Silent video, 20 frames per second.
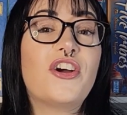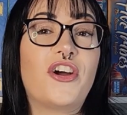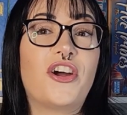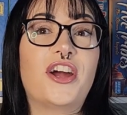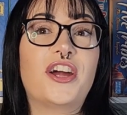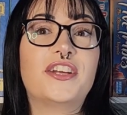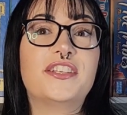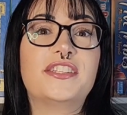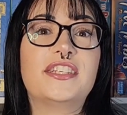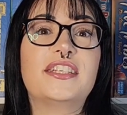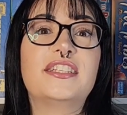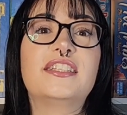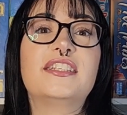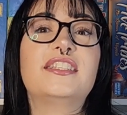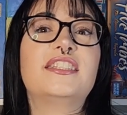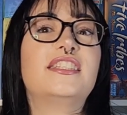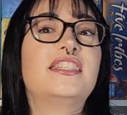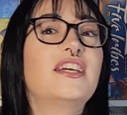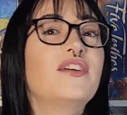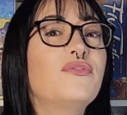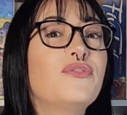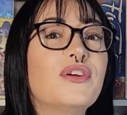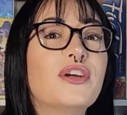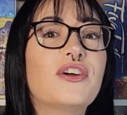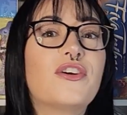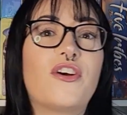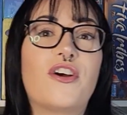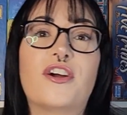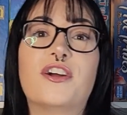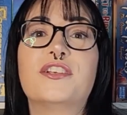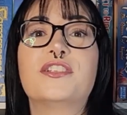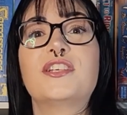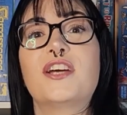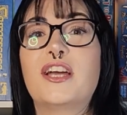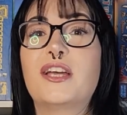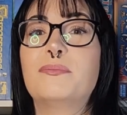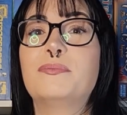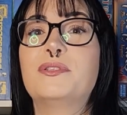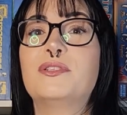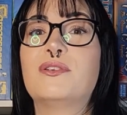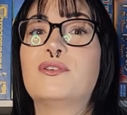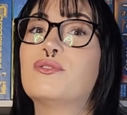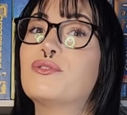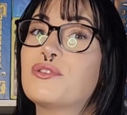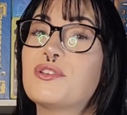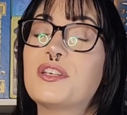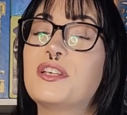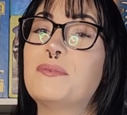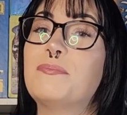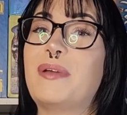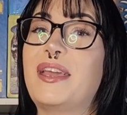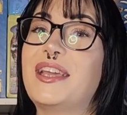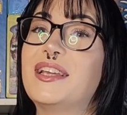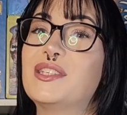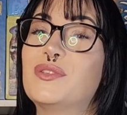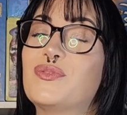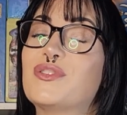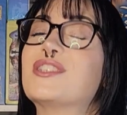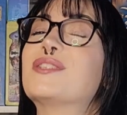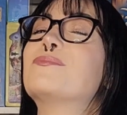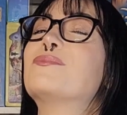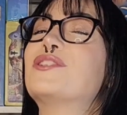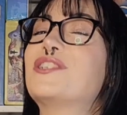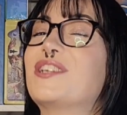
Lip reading: cards into different card types usually makes for some